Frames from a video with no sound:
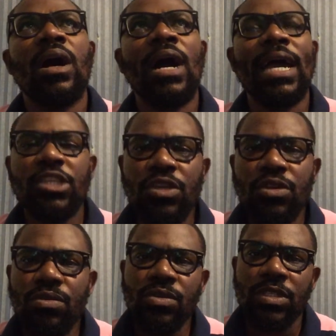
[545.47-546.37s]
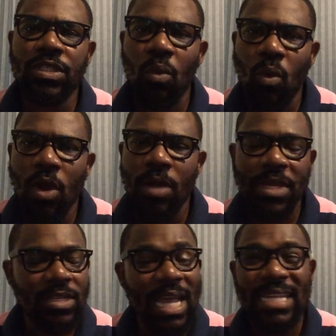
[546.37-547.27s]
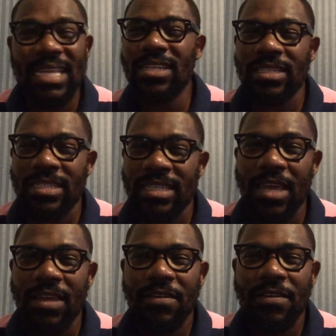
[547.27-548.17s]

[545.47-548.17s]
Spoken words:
I use the word because at the end of the day,